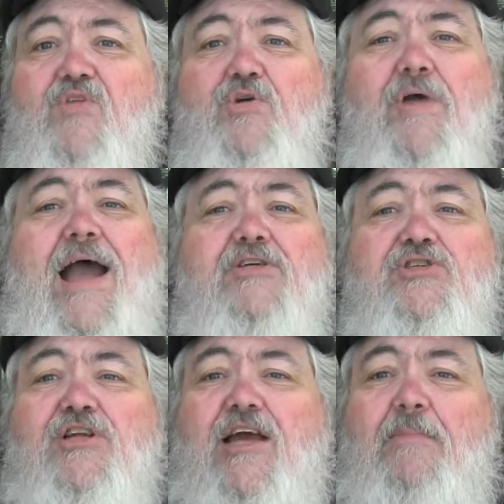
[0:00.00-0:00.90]
You guys
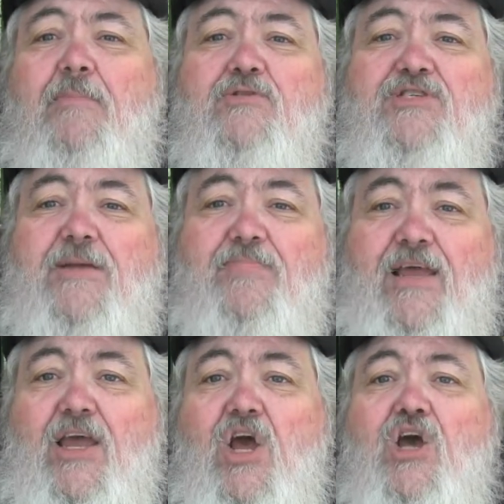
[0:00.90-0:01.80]
should have come up with
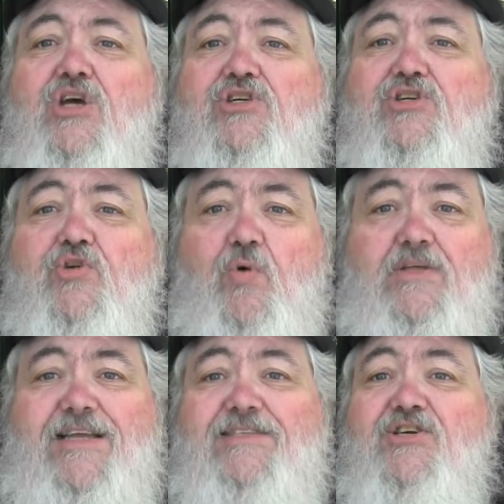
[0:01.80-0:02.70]
something
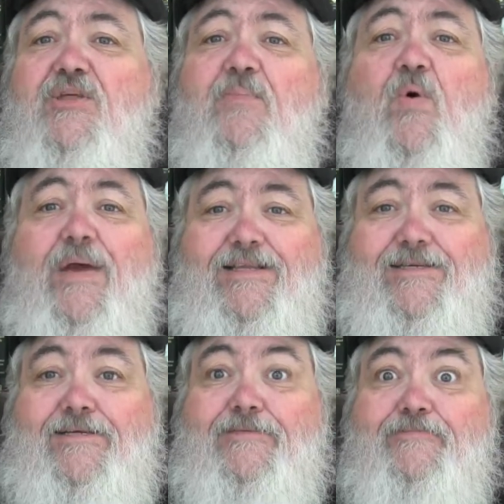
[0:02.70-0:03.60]
short and to the point.